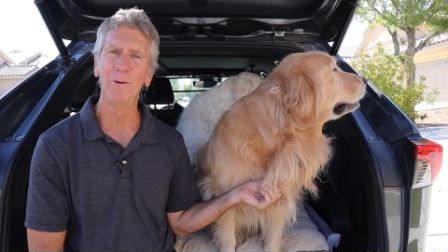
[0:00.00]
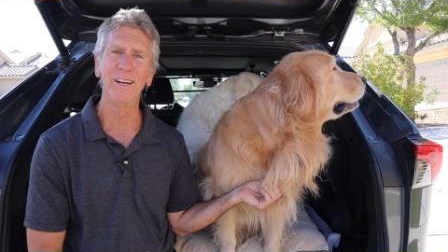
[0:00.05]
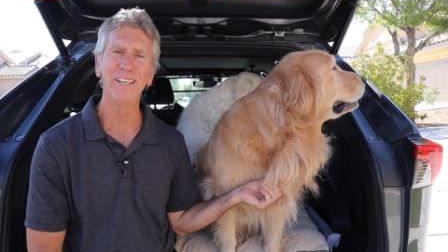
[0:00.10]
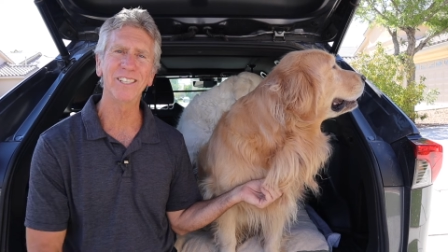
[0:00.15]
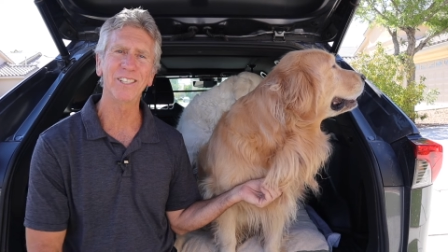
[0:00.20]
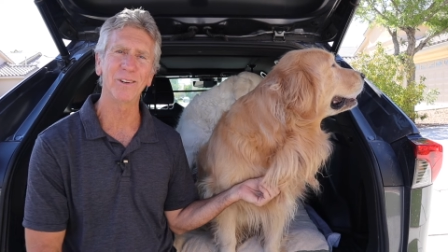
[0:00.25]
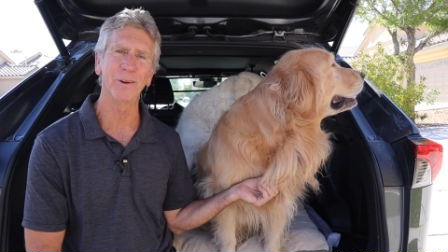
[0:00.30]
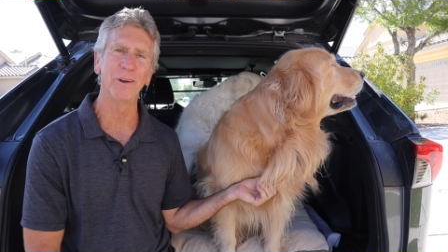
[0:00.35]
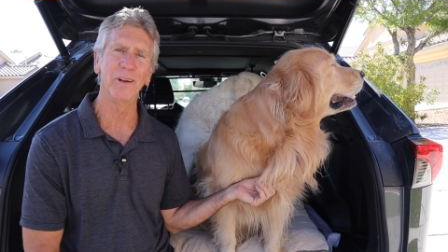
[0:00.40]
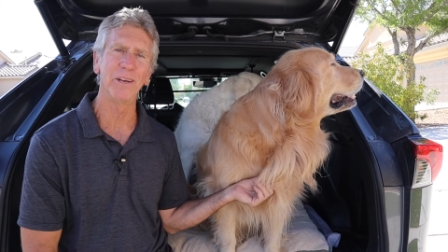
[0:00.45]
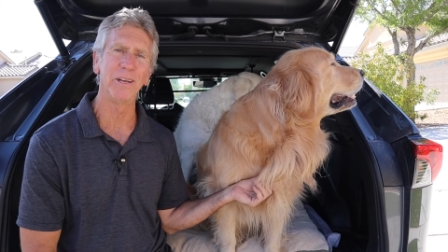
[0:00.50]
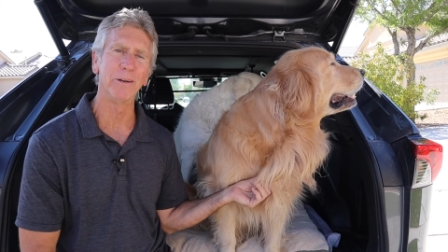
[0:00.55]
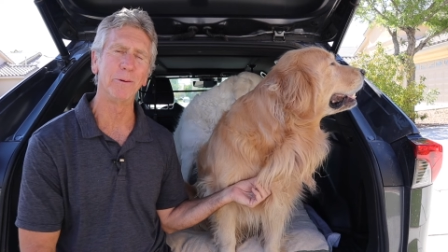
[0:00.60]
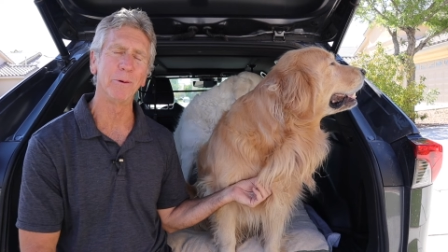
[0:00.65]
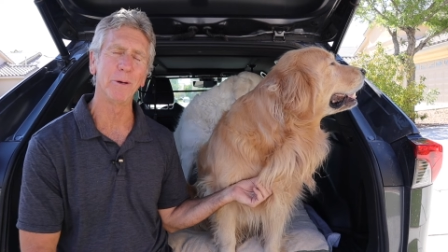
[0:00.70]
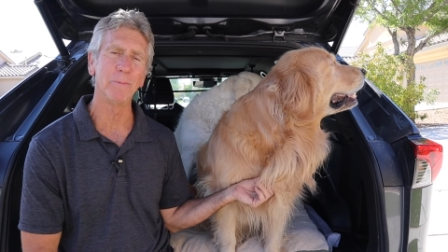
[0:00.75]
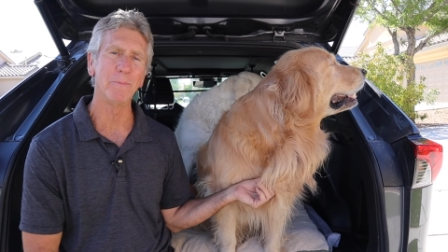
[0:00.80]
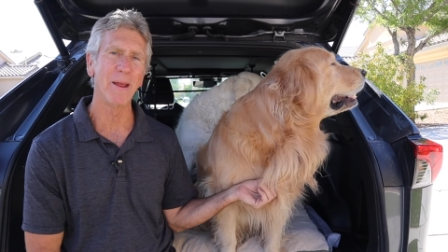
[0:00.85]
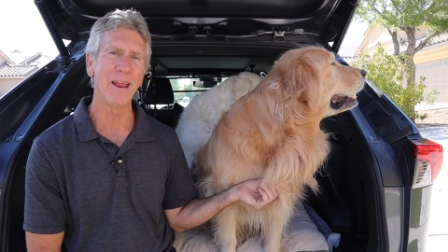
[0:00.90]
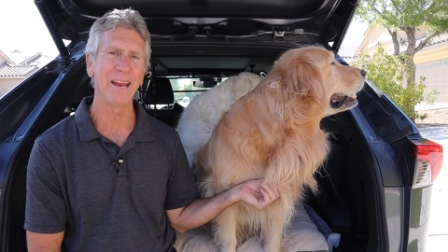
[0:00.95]
wish Toyota
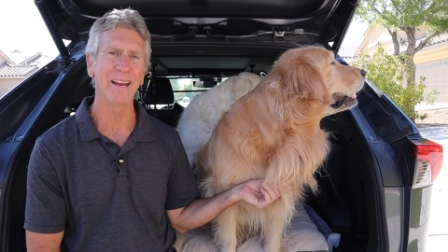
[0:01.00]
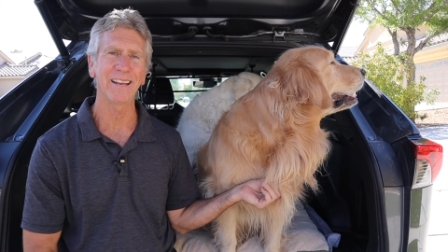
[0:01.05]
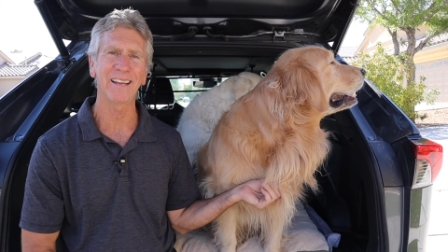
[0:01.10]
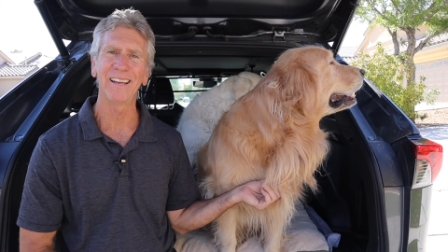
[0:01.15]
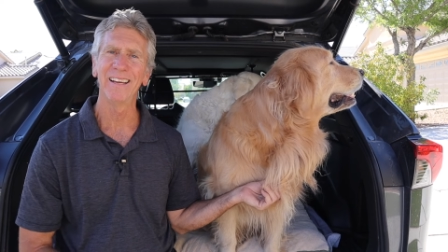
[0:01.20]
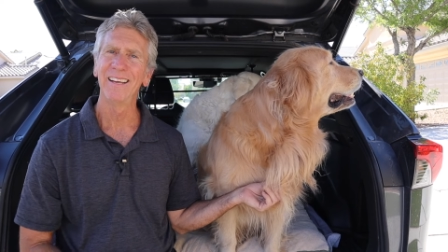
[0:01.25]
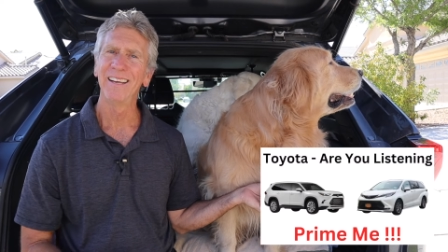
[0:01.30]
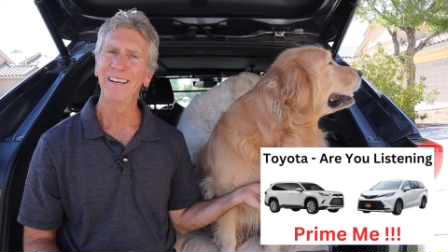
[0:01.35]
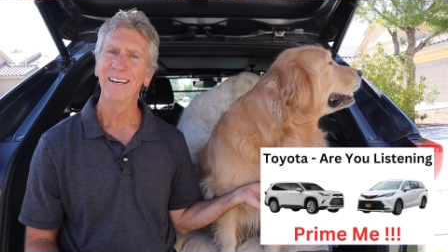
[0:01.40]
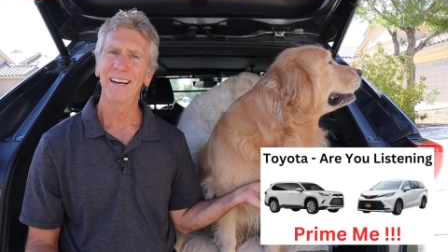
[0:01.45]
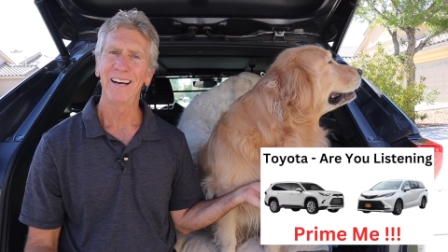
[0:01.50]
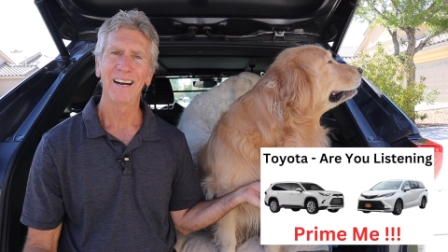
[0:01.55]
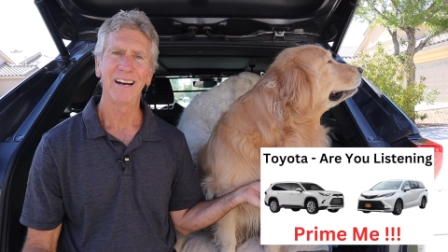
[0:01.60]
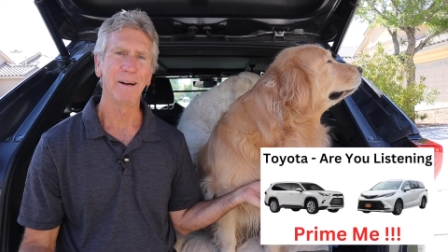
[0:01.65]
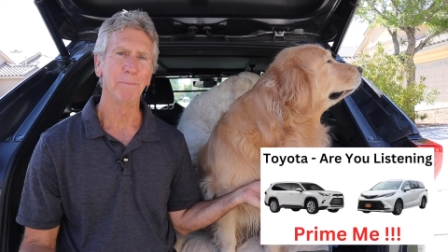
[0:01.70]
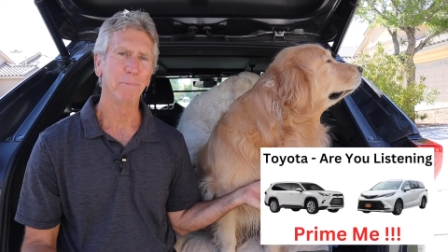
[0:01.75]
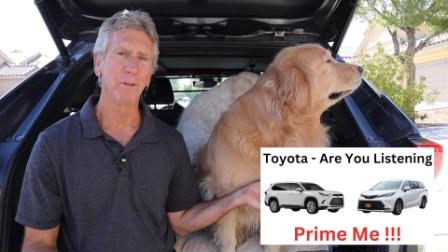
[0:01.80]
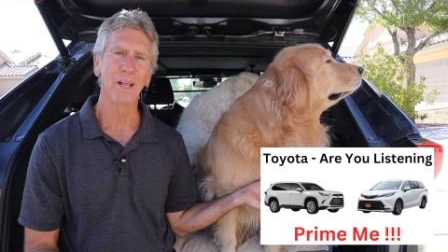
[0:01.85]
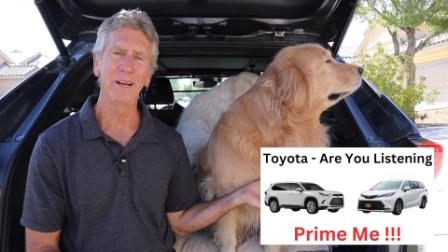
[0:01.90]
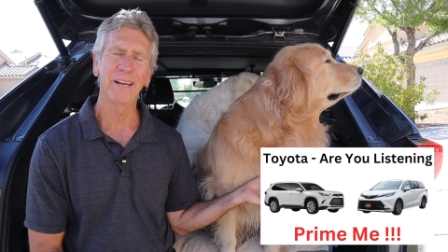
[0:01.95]
would make
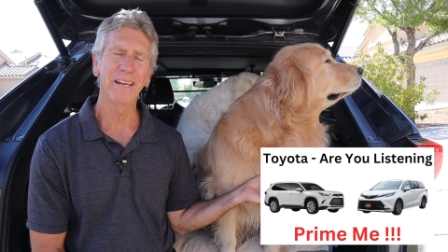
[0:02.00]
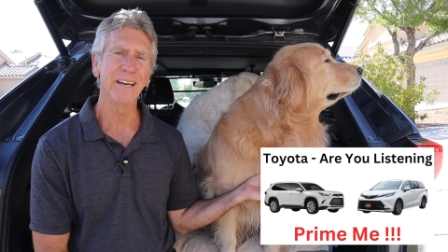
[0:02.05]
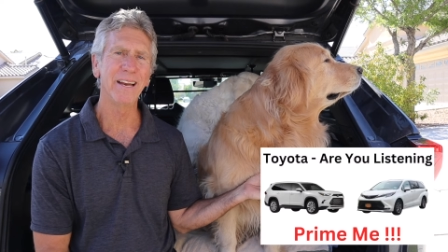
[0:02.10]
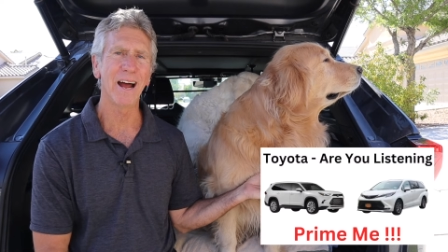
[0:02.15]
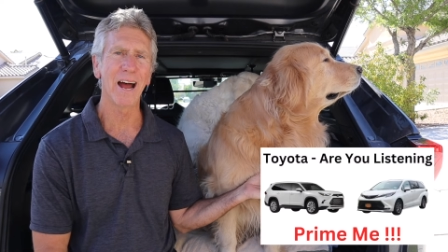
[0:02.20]
a plug-in